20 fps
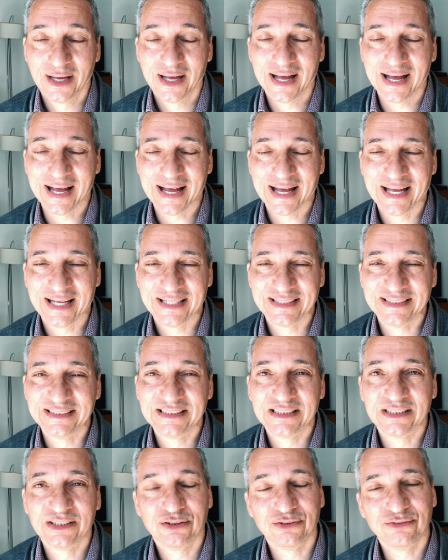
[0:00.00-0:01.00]

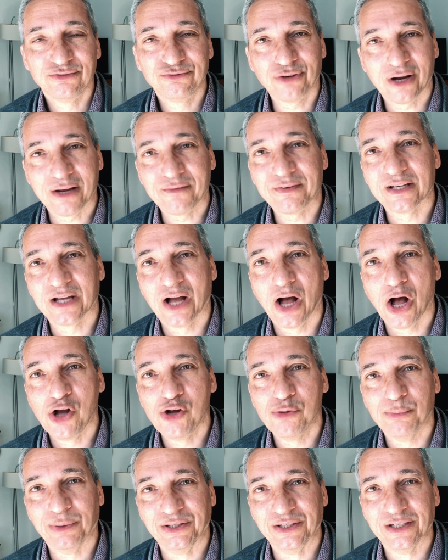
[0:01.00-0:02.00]
And driving
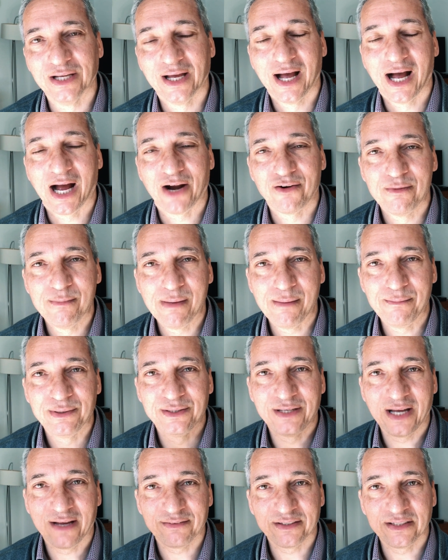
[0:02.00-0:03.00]
home, and I remembered
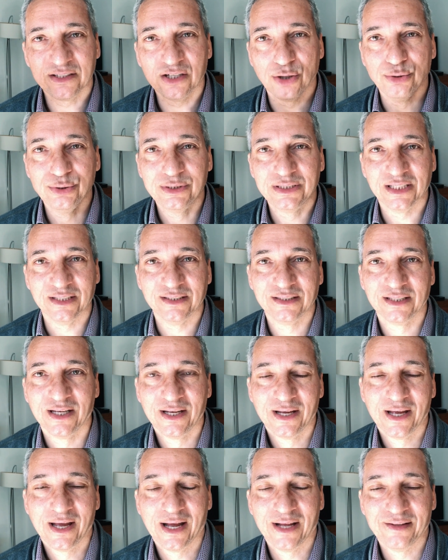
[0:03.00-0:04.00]
having noted
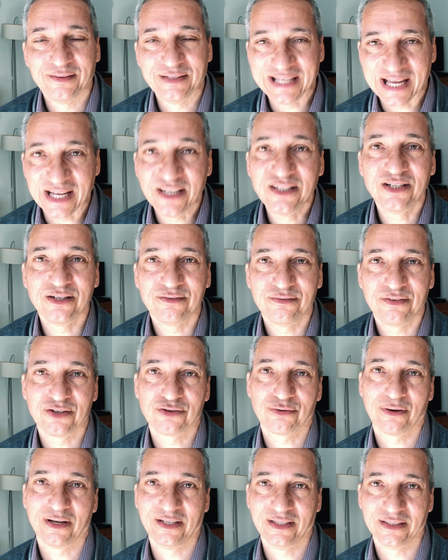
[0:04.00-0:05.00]
at the end of the
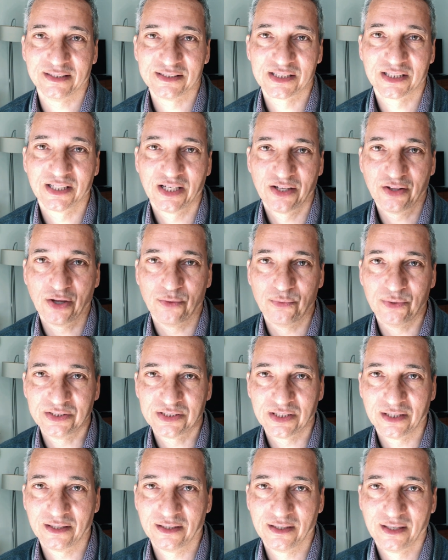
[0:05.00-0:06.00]
credits there was
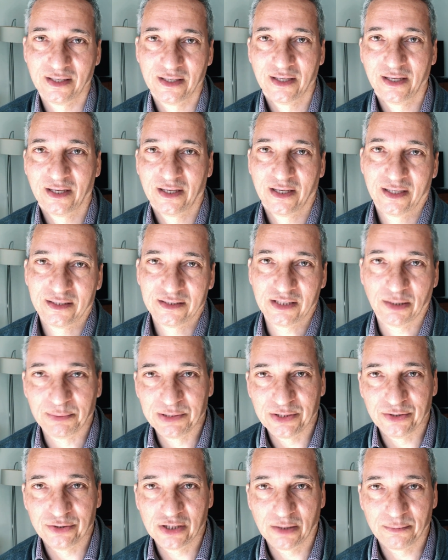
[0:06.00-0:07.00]
a
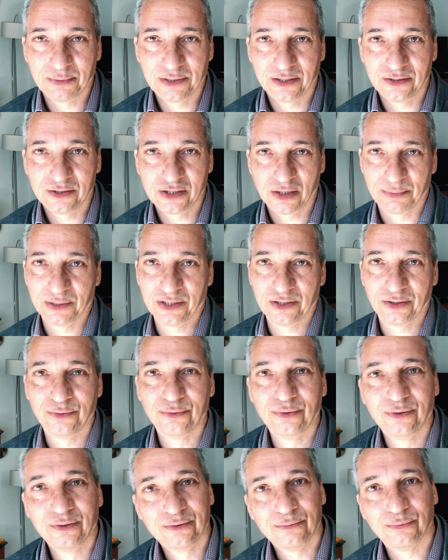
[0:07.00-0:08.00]

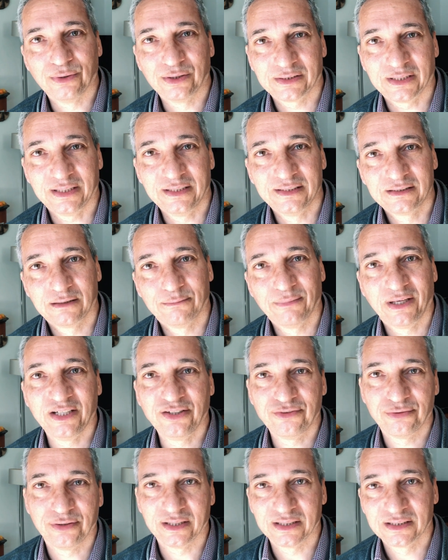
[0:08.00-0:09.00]

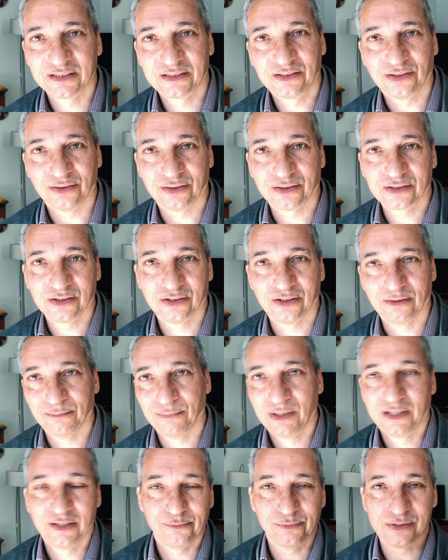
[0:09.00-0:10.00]

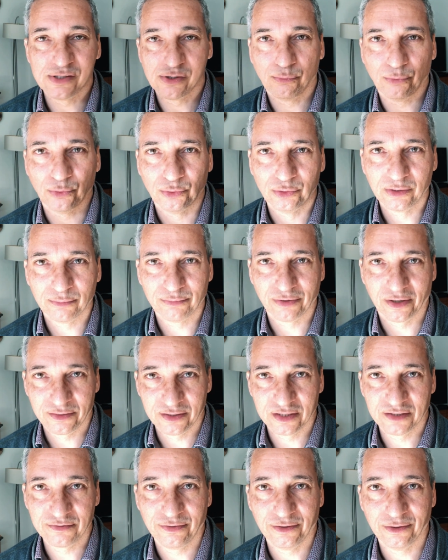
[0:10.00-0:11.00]
www.whatisthematrix.com. It was a Warner
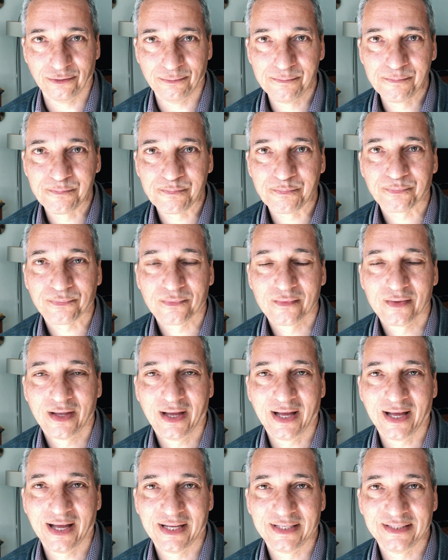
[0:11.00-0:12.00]
Brothers film,
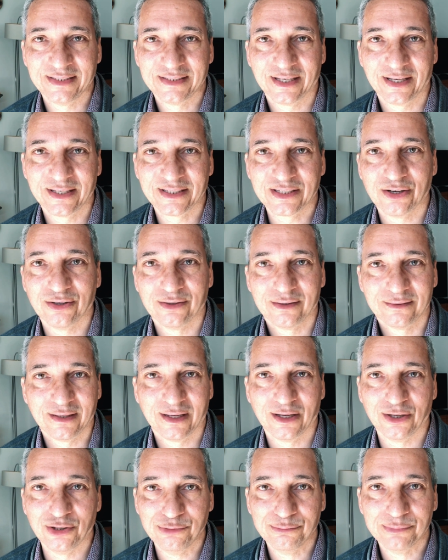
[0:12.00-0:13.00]
and I got
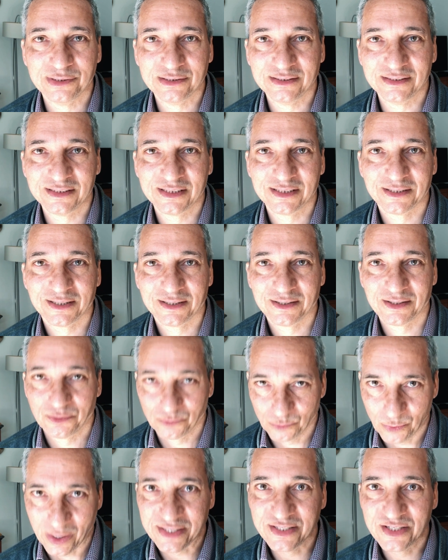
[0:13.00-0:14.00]
home and
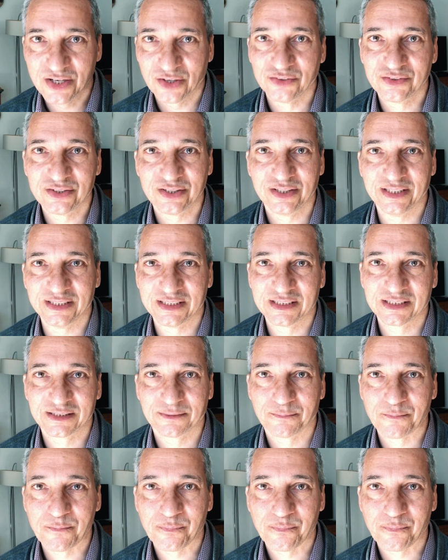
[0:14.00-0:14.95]
went onto this